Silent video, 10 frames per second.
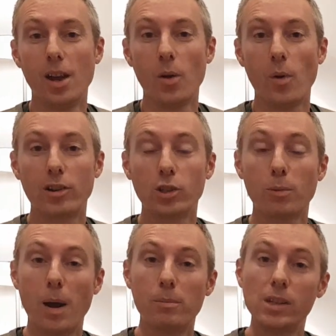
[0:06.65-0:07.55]
where I talk
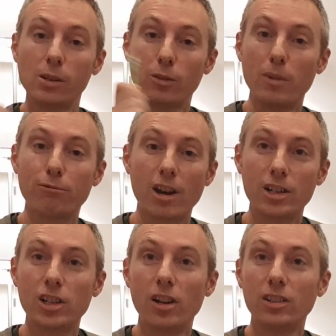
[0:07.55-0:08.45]
about music with my
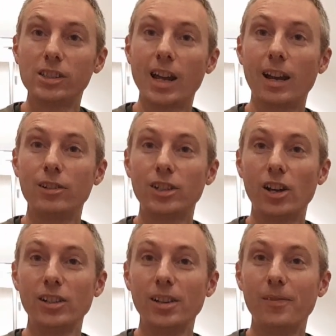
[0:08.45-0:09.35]
friend John. Say hello,
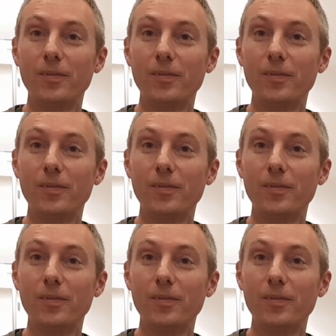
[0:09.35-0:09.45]
John.